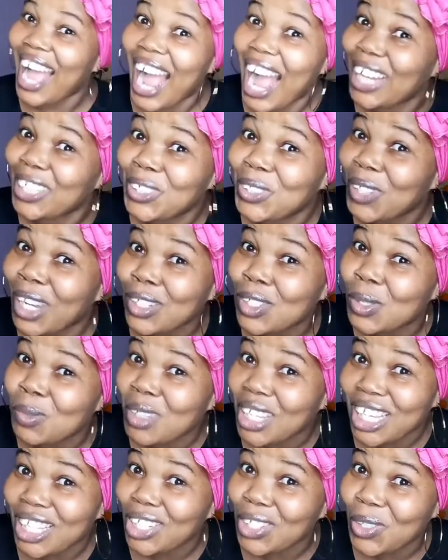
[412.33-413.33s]
I don't know how to
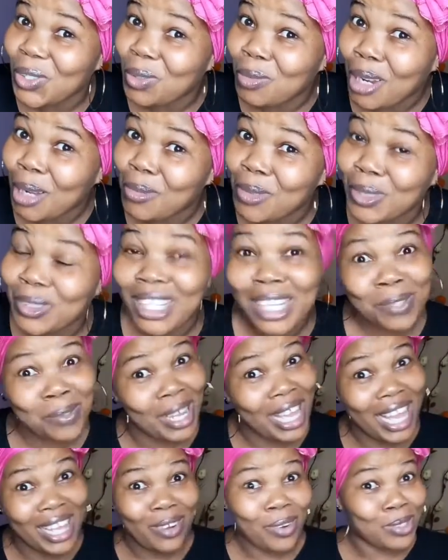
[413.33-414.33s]
make any Yoruba meal. That's
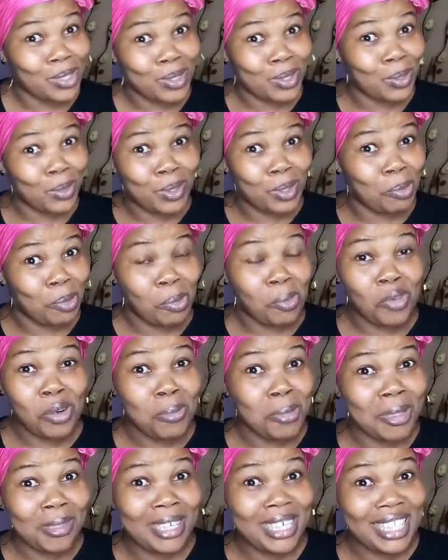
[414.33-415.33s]
why I also told you
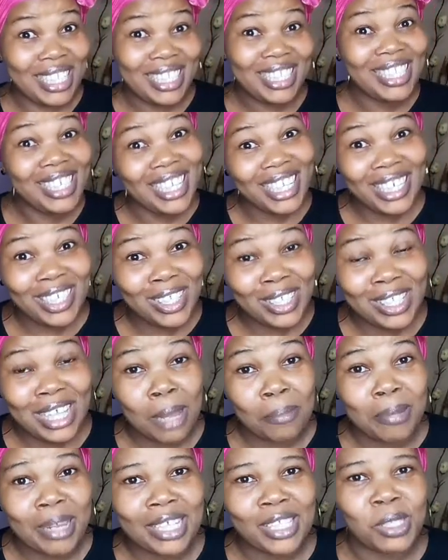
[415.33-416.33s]
from the beginning, it doesn't
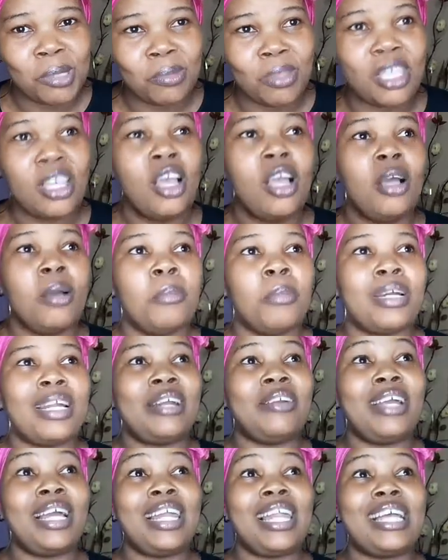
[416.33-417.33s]
apply to me. But
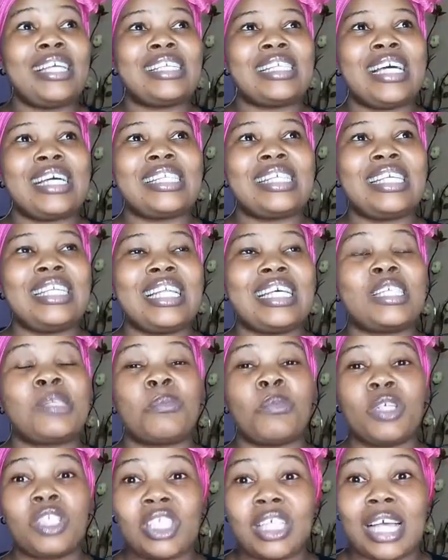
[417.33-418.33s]
I realized that in as
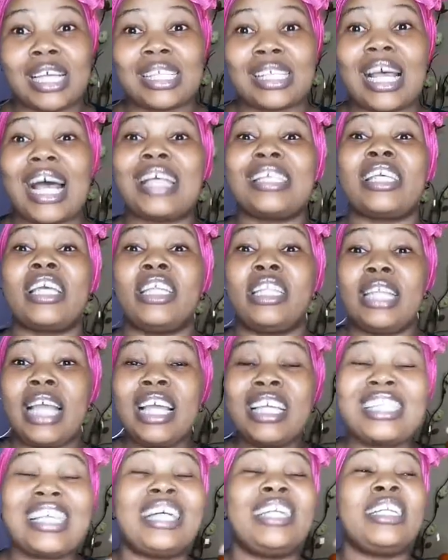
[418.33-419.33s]
much as
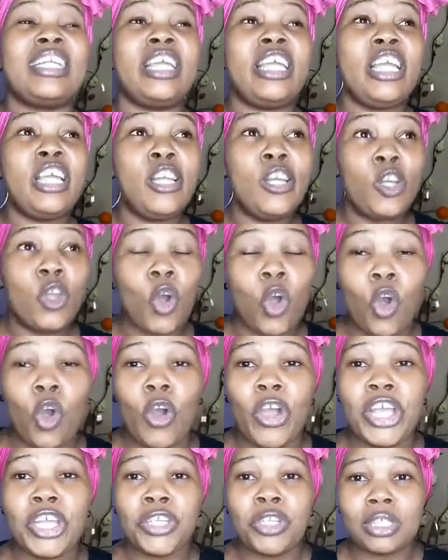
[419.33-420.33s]
an in-law
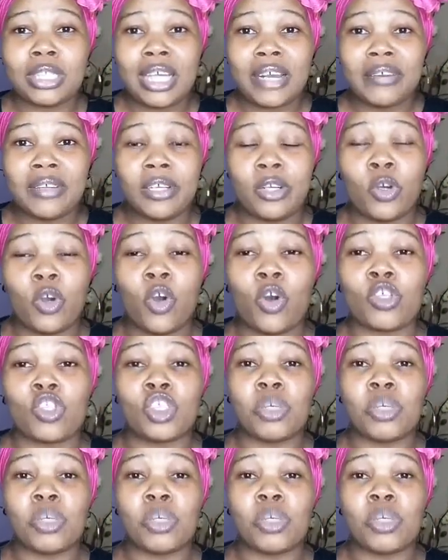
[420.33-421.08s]
or a daughter-in-law or